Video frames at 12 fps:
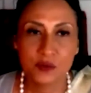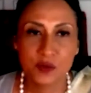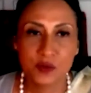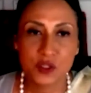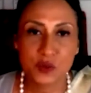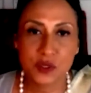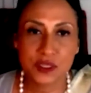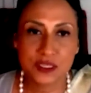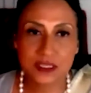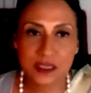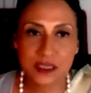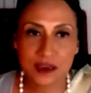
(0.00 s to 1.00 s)
which
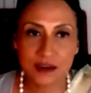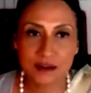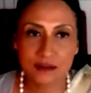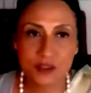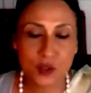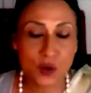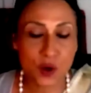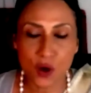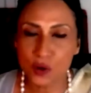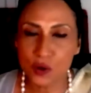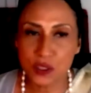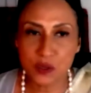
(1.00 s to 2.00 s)
was shown
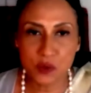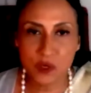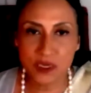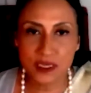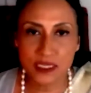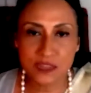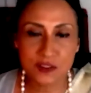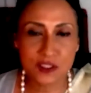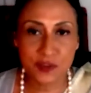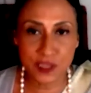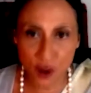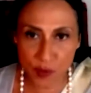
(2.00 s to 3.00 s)
all over the world. It was
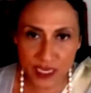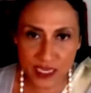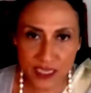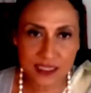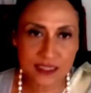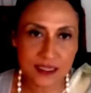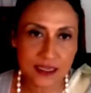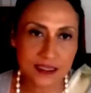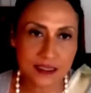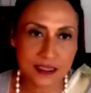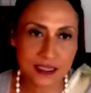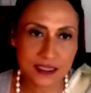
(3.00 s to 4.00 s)
a phenomenal
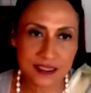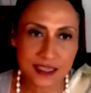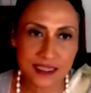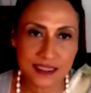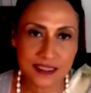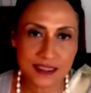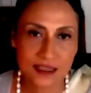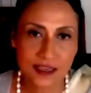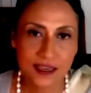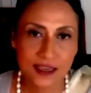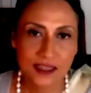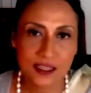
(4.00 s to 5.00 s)
success.
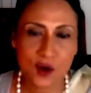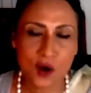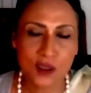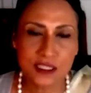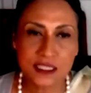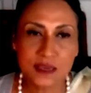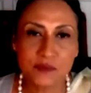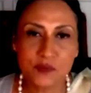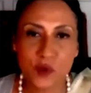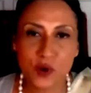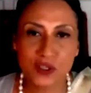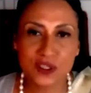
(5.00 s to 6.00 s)
The concept
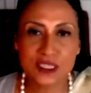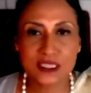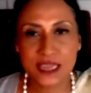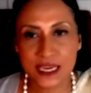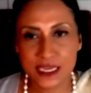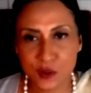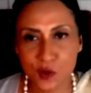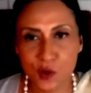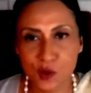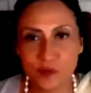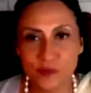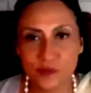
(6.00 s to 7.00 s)
was stay at
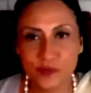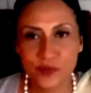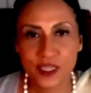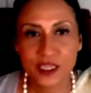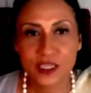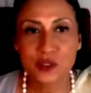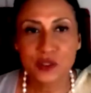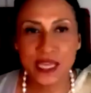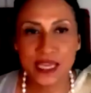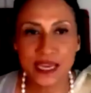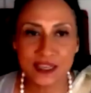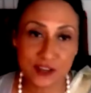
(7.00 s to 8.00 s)
home
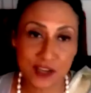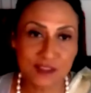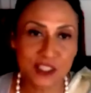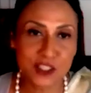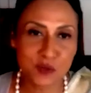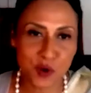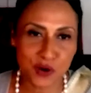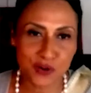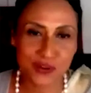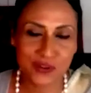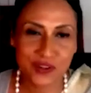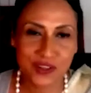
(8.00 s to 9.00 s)
today and travel
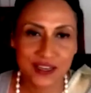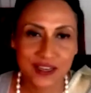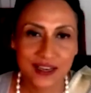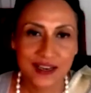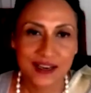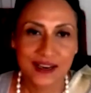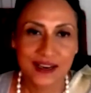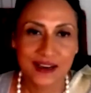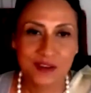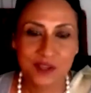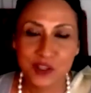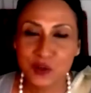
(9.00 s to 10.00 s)
tomorrow.
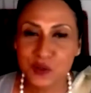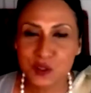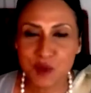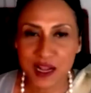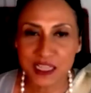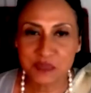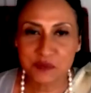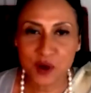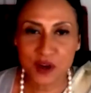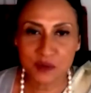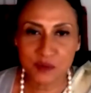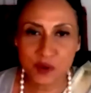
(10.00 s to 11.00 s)
We use
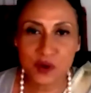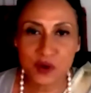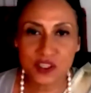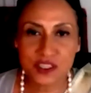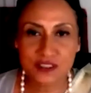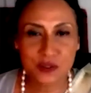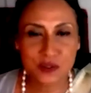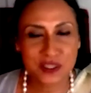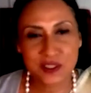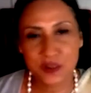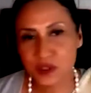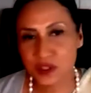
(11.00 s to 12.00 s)
multi-pronged approach
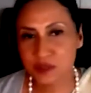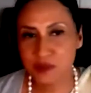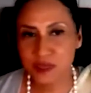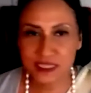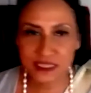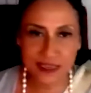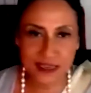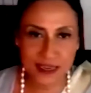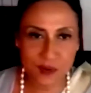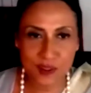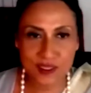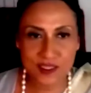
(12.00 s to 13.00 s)
using social media
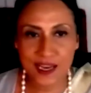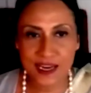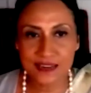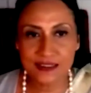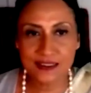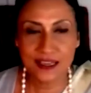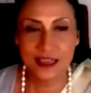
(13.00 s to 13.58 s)
and all the channels.